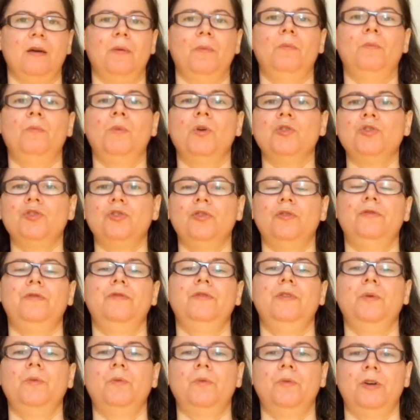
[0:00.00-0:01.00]
most of
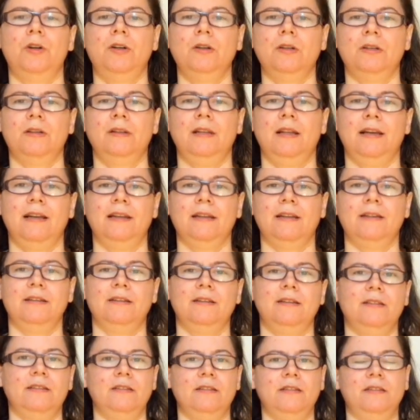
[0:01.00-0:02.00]
the work, like
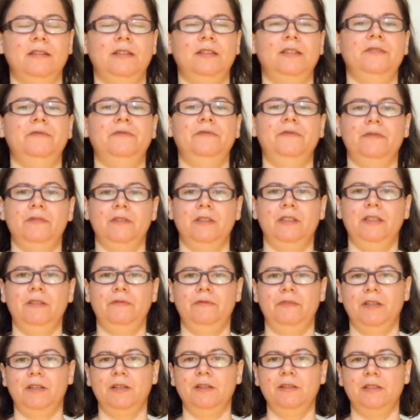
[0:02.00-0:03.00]
the
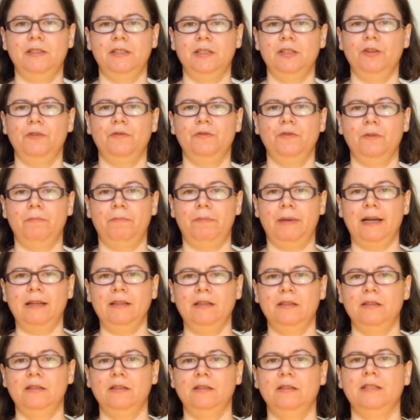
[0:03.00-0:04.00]
difficulty of the
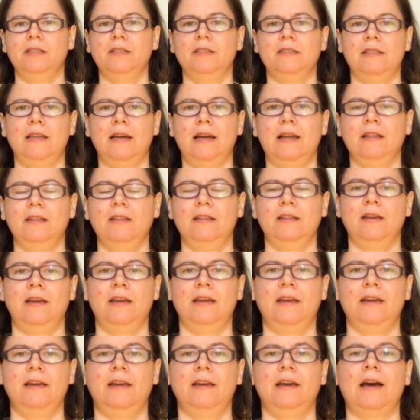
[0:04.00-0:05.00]
pattern, is done
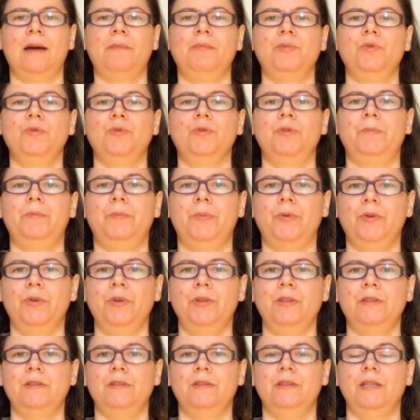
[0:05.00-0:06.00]
up to the
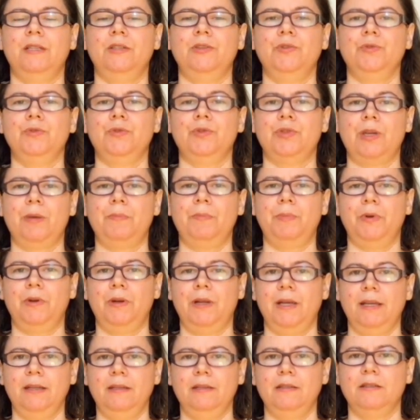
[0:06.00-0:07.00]
point that you
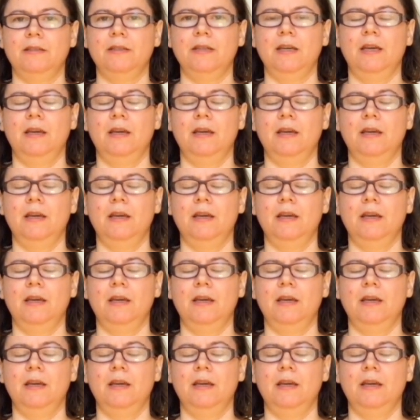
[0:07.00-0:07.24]
separate